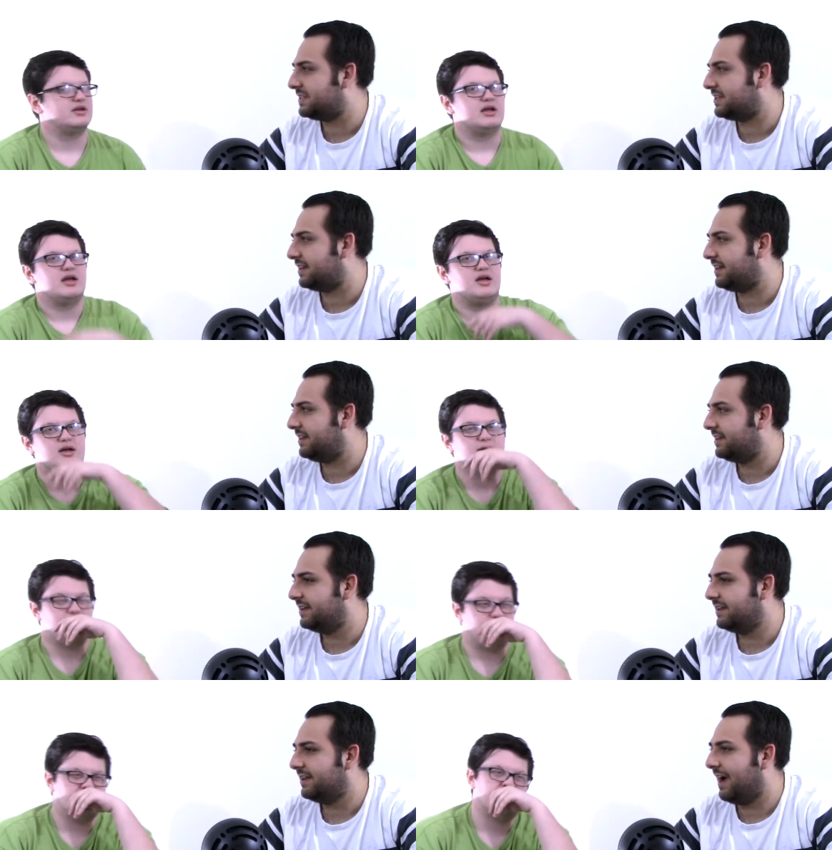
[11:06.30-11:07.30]
Speaker 1: City.
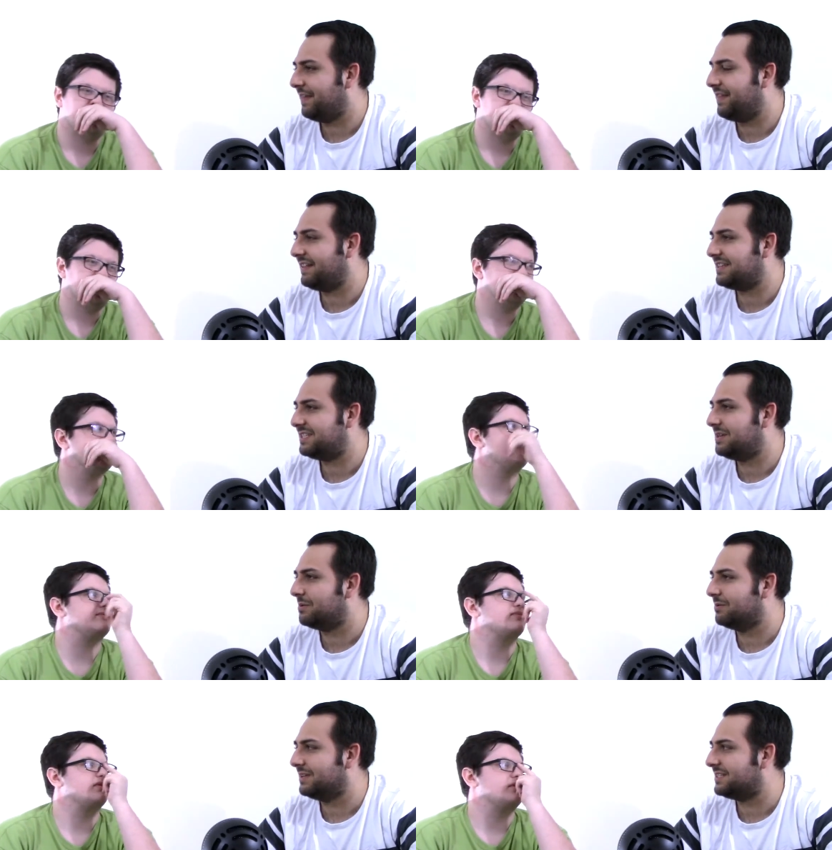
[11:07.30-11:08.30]
I think that's the
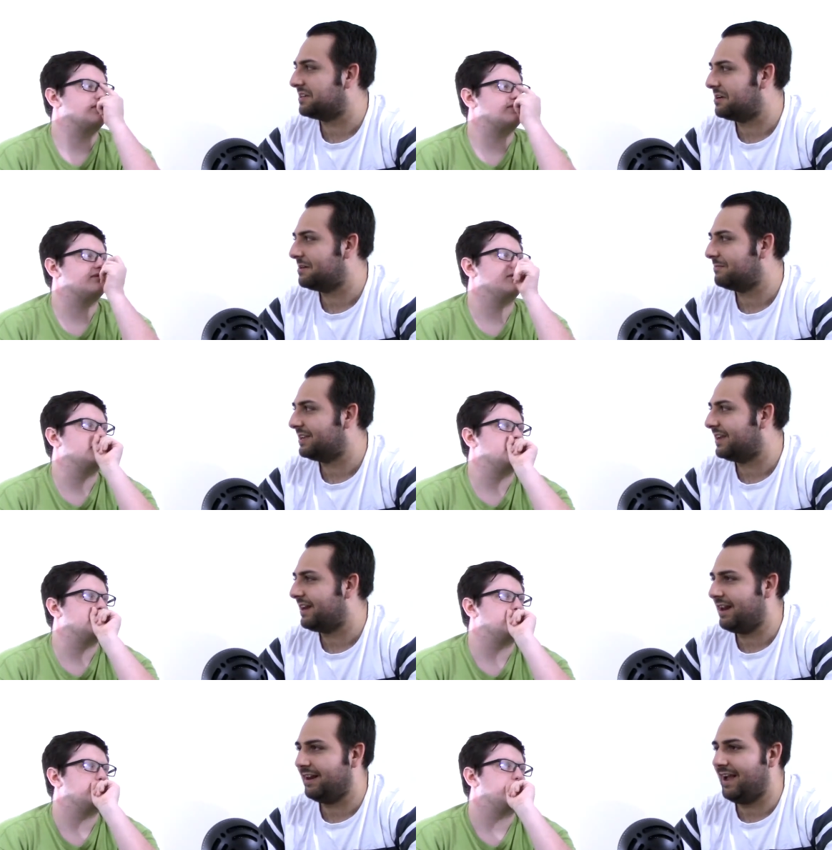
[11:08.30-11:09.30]
only time we get
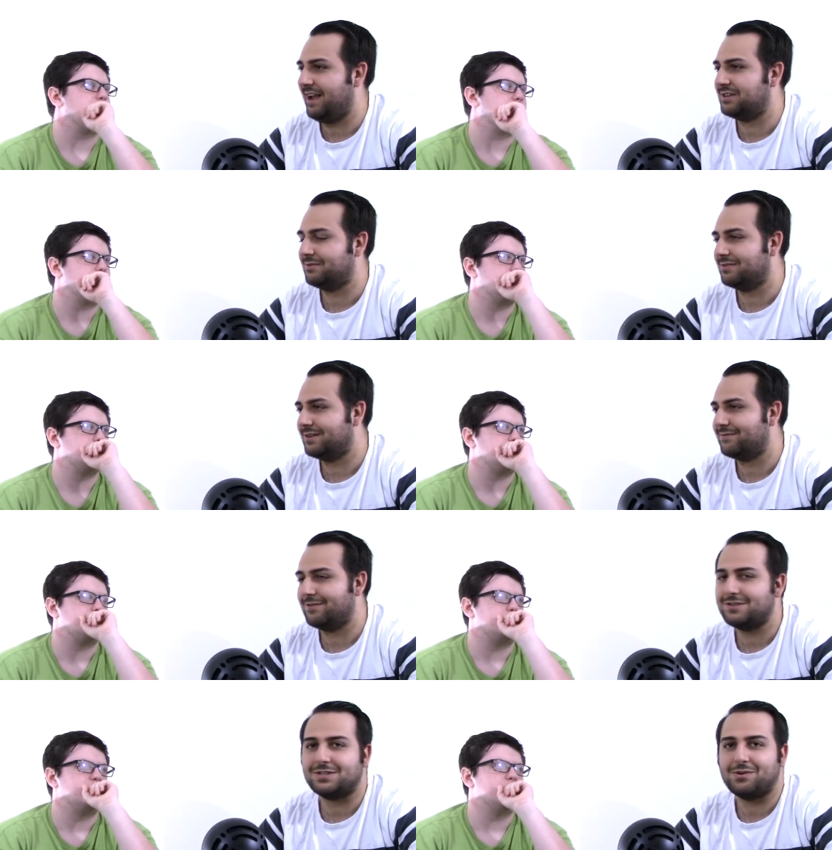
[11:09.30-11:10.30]
an actual
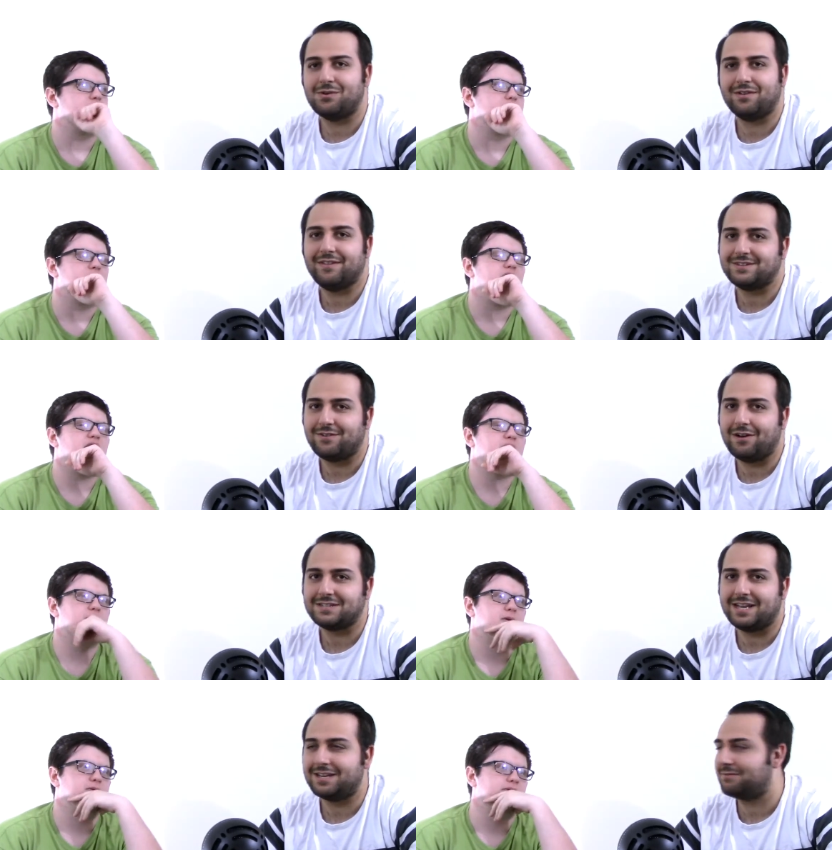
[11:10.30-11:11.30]
different score, as far as
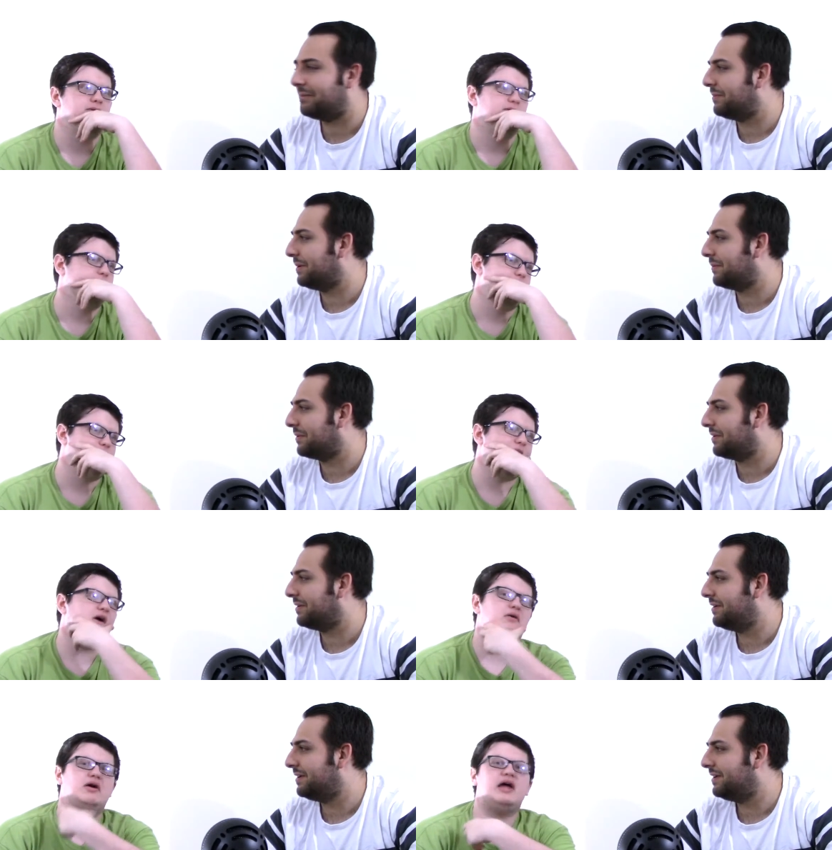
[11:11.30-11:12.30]
I can remember.
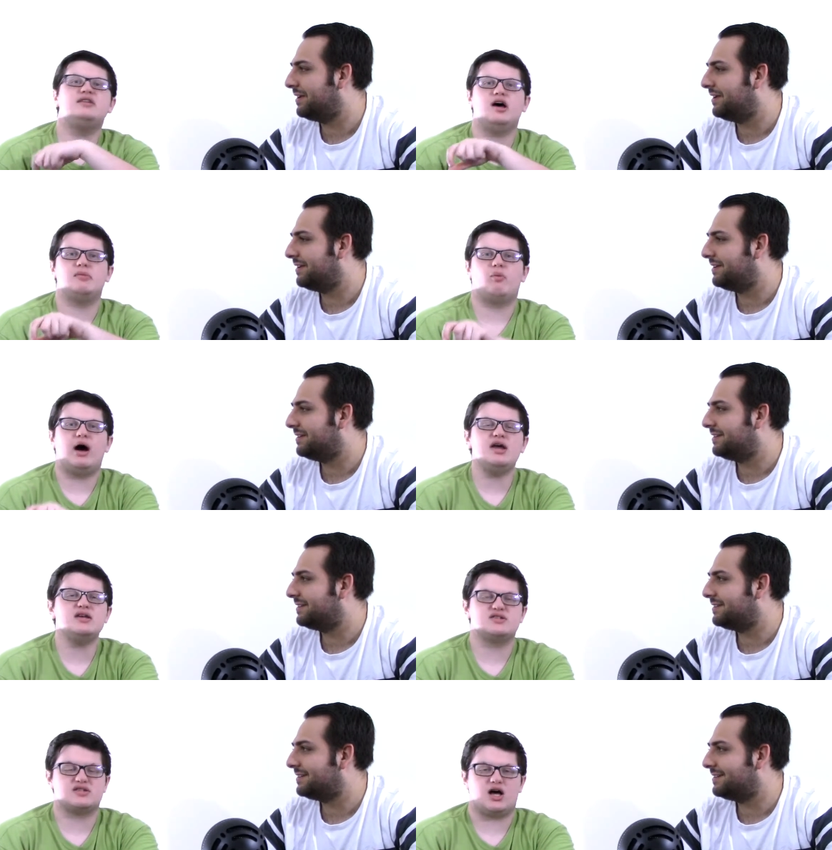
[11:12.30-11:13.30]
Speaker 2: Oh, uh, and tell me, why
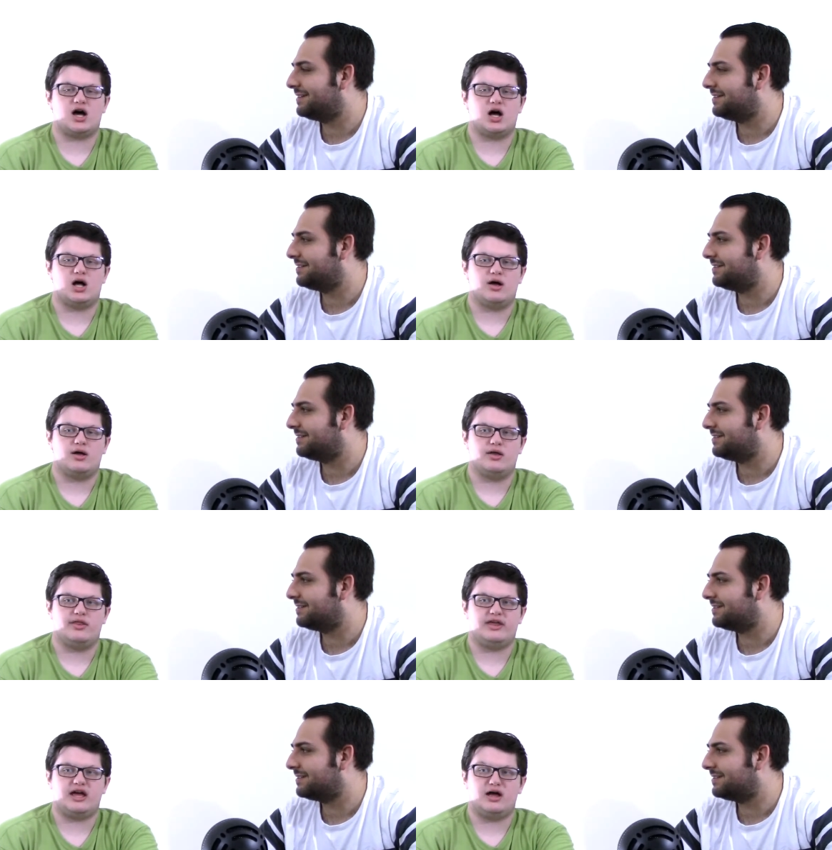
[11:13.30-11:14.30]
is uh,
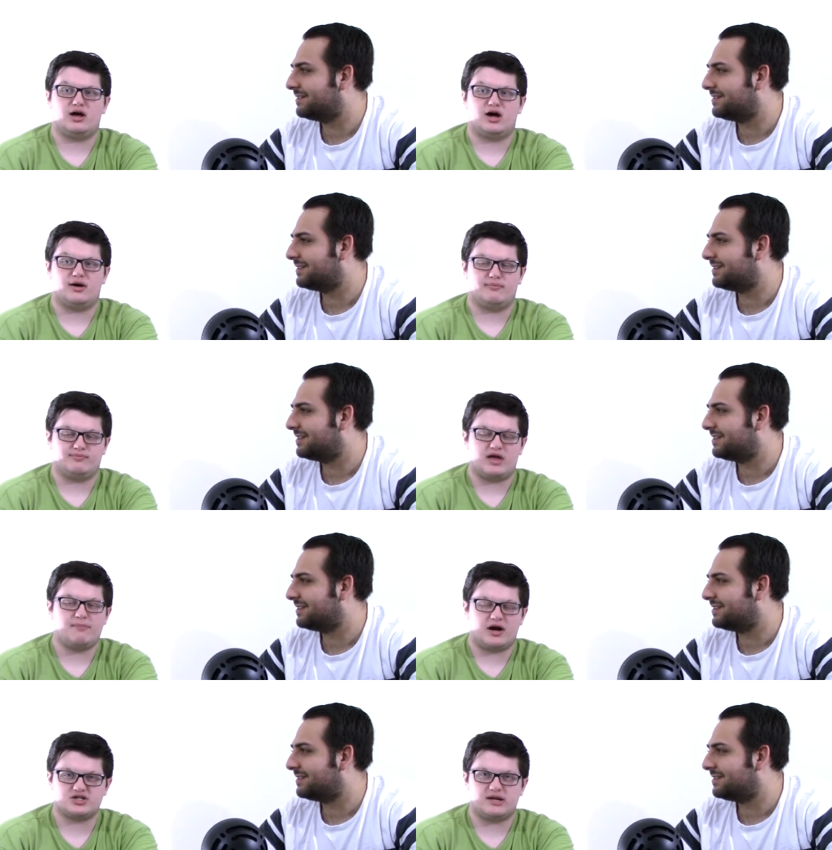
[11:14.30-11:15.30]
the um,
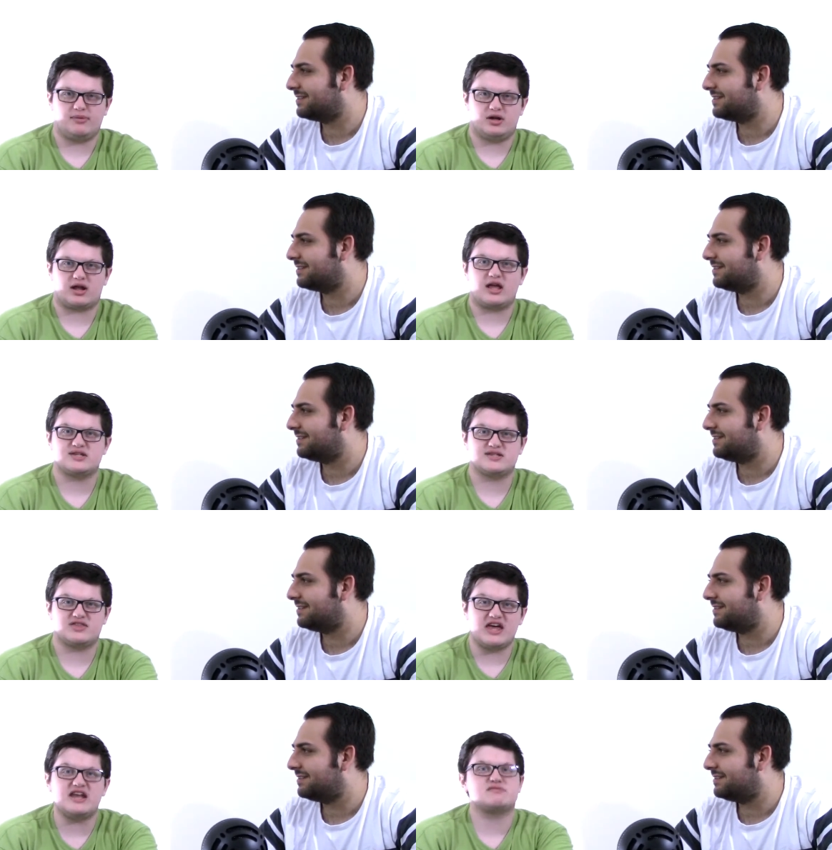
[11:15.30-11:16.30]
Empire State Building as
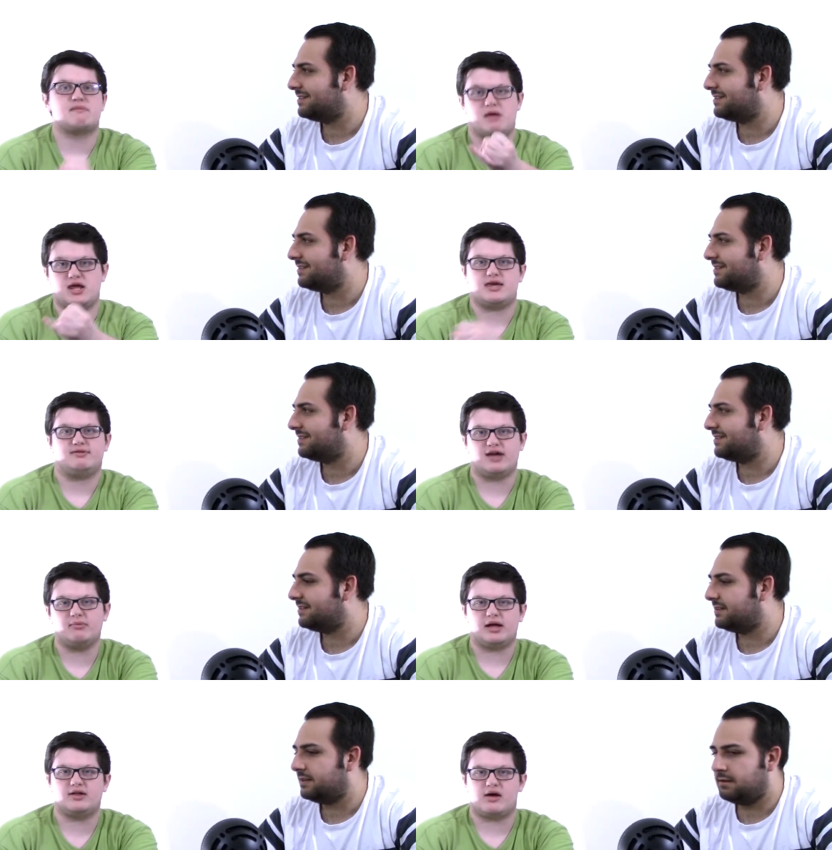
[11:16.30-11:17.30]
thin as my pinky? Tell
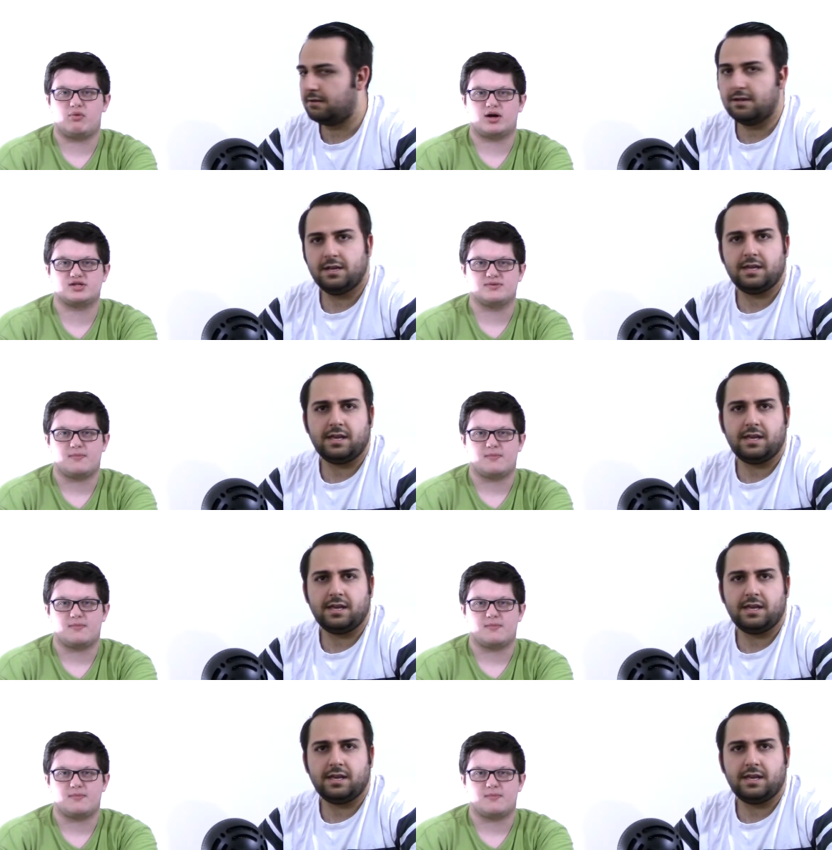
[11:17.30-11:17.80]
me how that works.